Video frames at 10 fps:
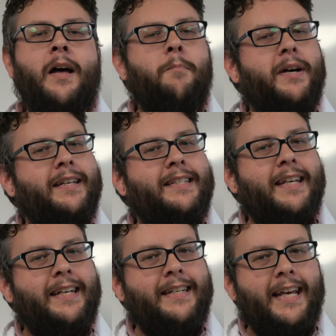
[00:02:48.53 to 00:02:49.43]
but it's
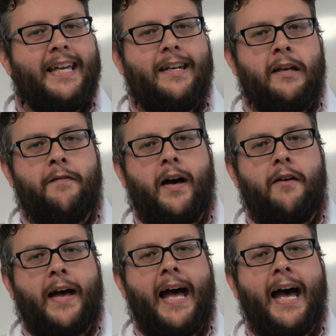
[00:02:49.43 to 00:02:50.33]
indicative
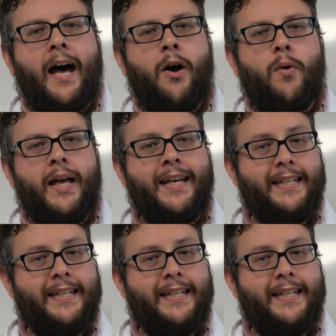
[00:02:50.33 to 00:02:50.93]
of how